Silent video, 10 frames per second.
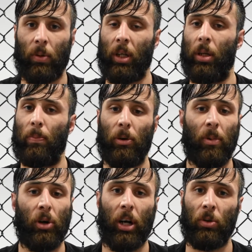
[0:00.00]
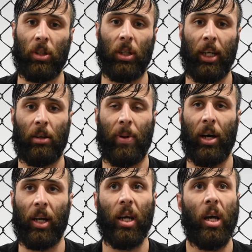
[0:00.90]
We're gonna promote it. Everyone's gonna hear
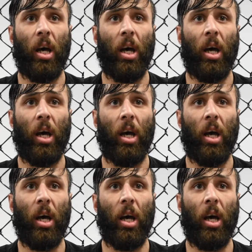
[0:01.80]
about it.